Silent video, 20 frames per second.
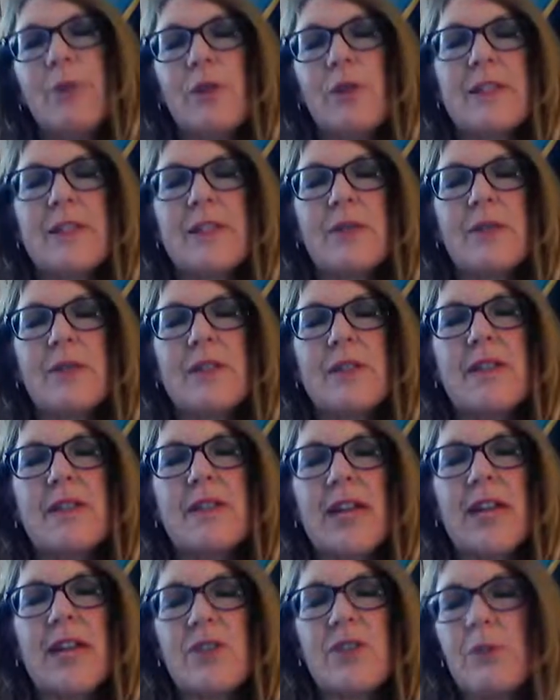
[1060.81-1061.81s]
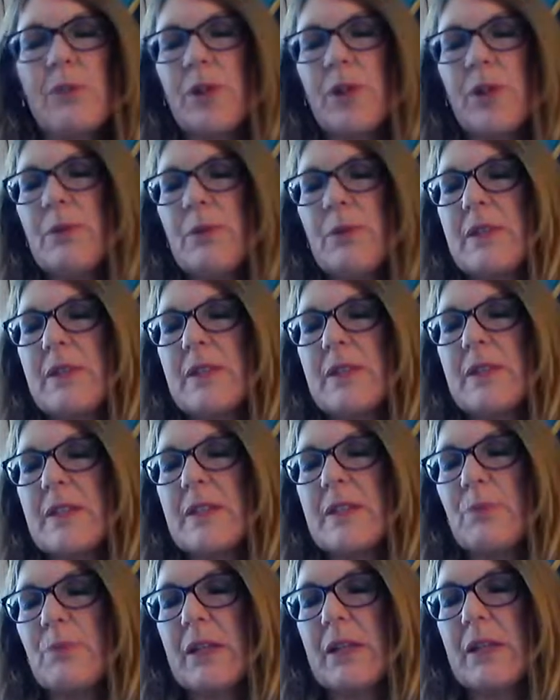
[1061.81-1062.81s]
but also its ancient
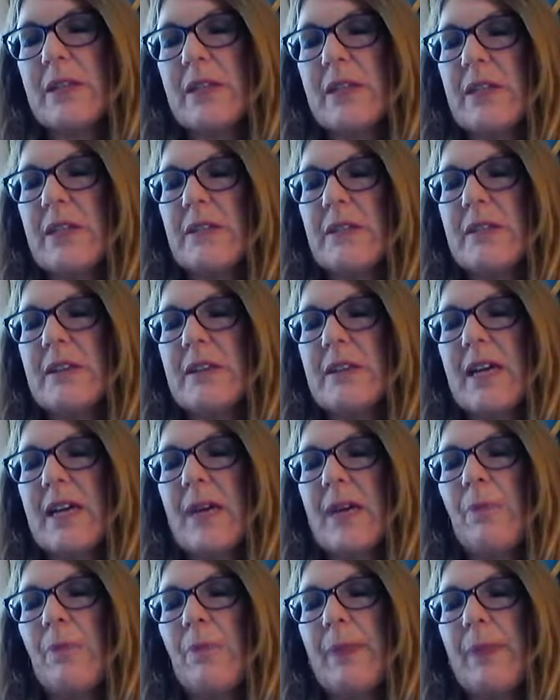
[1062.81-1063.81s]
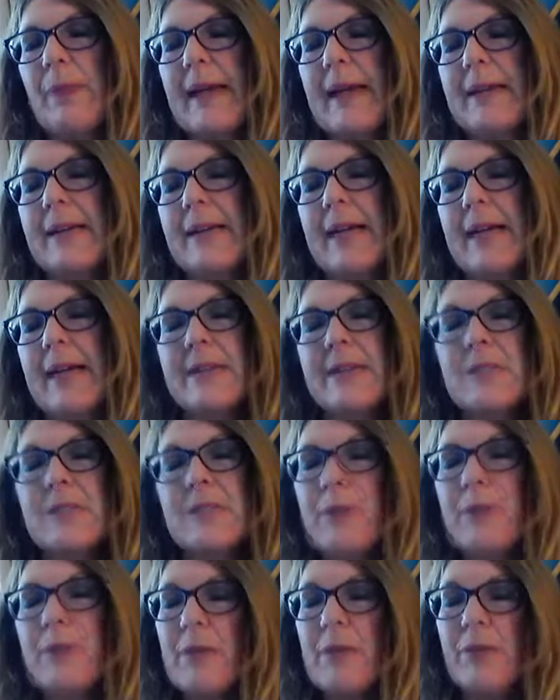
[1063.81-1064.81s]
monuments, its buildings, and
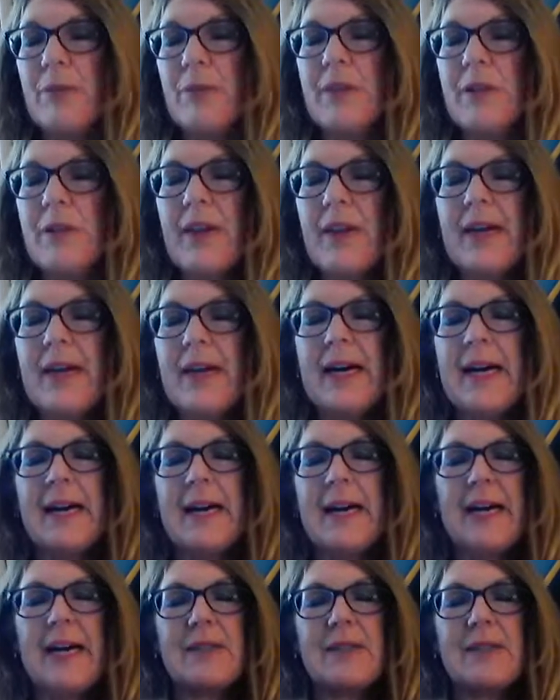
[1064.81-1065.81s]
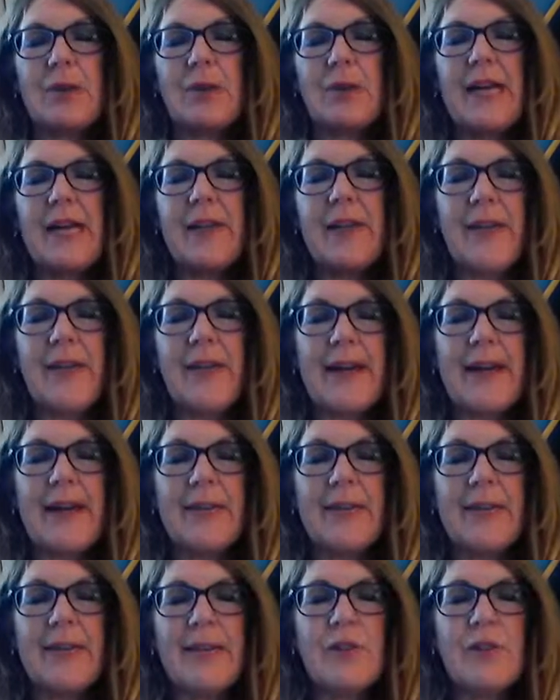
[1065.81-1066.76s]
its people as well.